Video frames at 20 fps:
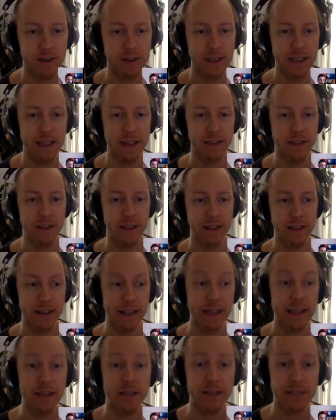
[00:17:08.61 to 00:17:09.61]
the
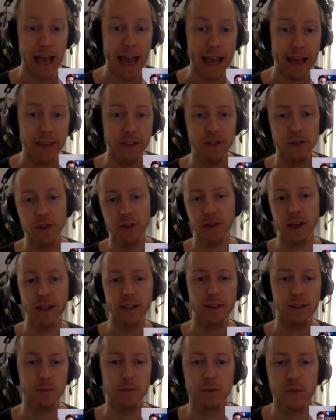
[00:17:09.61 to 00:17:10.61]
natives had to create
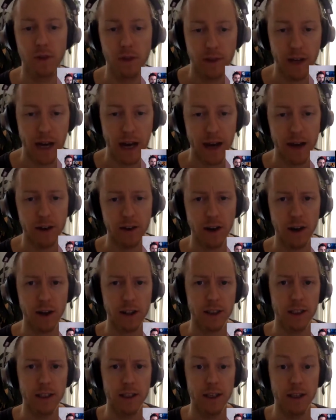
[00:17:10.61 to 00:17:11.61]
some sort of a
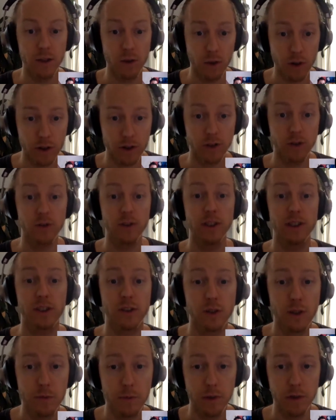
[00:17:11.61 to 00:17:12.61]
hierarchy in order to
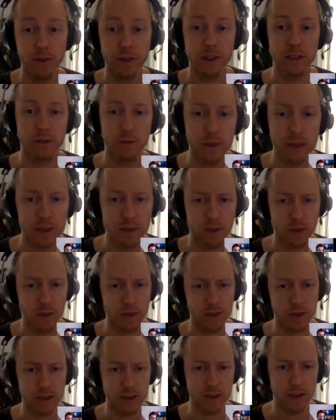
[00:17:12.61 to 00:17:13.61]
distribute these
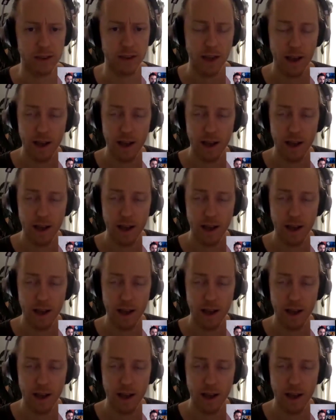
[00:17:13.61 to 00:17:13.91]
resources.